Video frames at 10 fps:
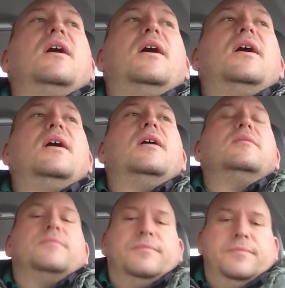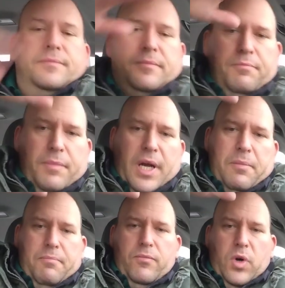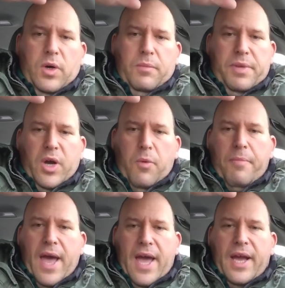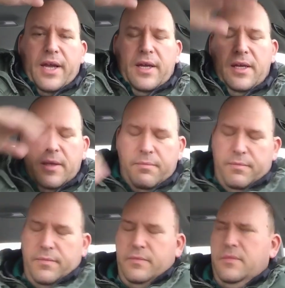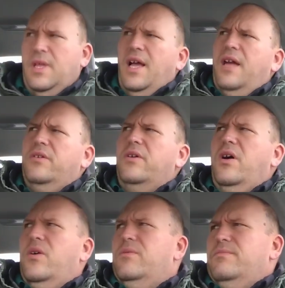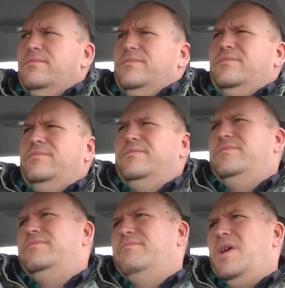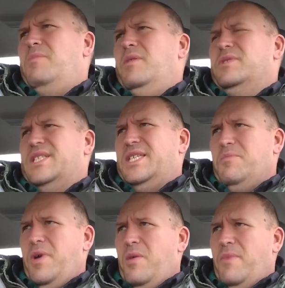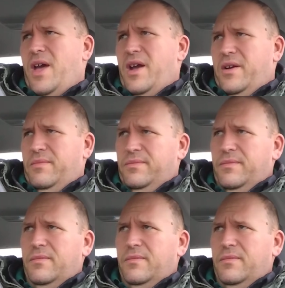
A big old bag. I don't know. Maybe it was a 10-pound bag.